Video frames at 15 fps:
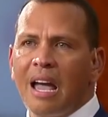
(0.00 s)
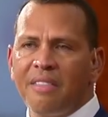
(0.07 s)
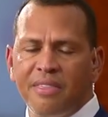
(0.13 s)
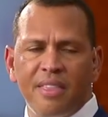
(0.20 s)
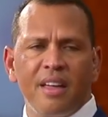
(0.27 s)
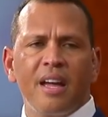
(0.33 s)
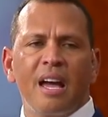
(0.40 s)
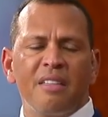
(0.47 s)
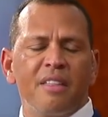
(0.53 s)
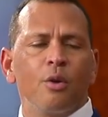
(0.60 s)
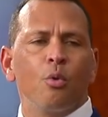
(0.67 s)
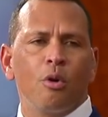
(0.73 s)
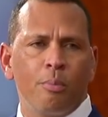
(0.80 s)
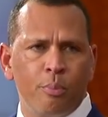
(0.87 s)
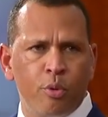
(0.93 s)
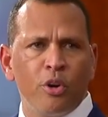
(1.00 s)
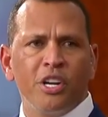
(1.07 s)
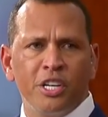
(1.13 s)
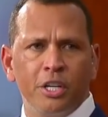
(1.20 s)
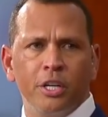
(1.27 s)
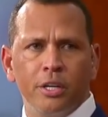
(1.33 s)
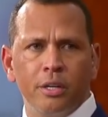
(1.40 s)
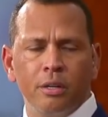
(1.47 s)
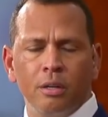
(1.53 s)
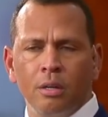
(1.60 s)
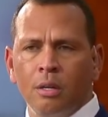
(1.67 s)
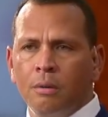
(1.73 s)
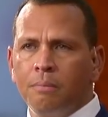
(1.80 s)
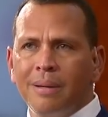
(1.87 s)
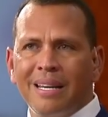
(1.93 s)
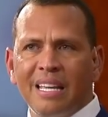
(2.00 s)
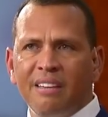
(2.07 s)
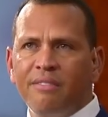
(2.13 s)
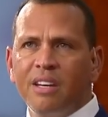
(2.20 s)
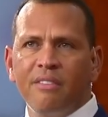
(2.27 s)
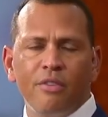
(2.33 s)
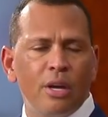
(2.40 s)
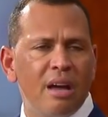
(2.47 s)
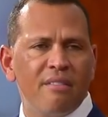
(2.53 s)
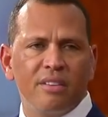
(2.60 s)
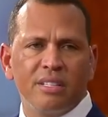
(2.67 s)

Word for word: I think, I think we're pretty good, but even if you have